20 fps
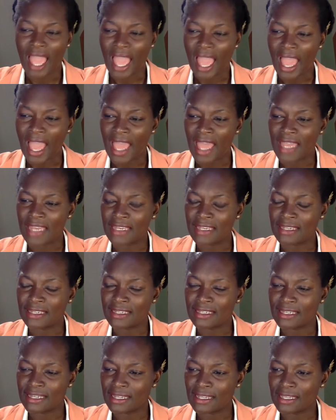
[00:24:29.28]

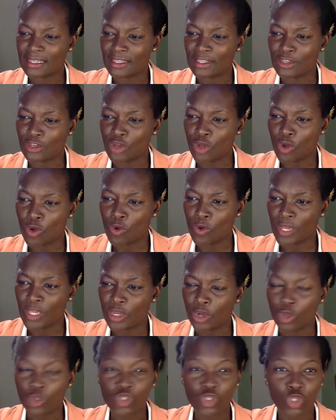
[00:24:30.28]
And,
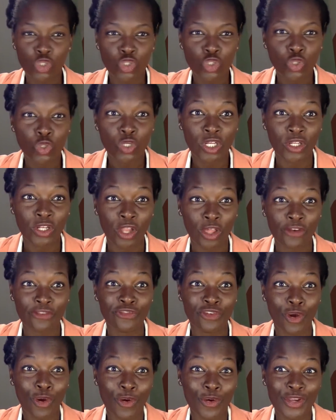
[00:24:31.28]
it also took a lot
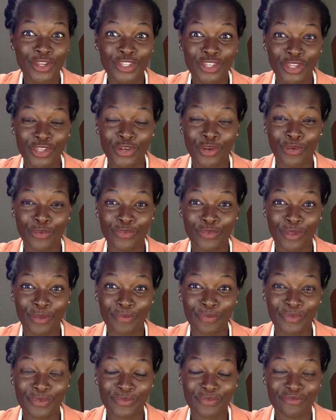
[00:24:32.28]
of courage.
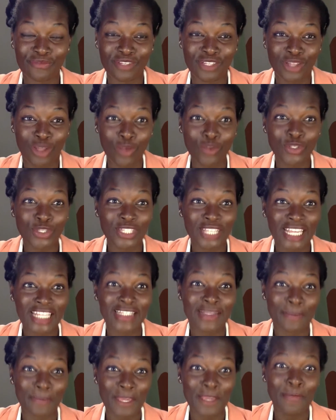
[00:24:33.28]
It also
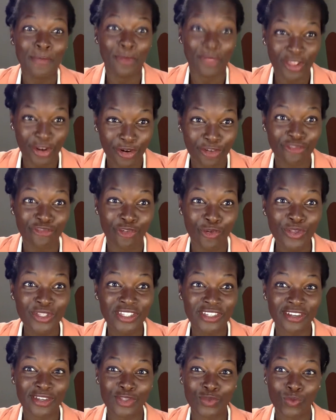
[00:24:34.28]
takes the people that are
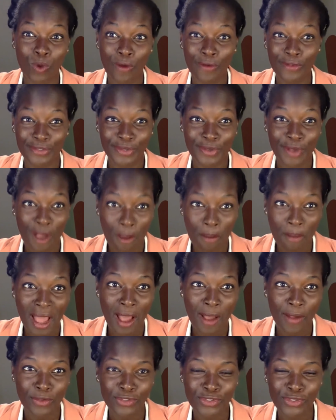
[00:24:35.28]
voting as well to come
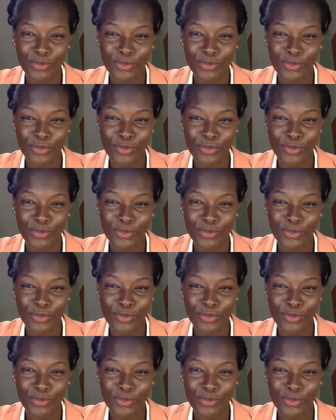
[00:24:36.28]
out.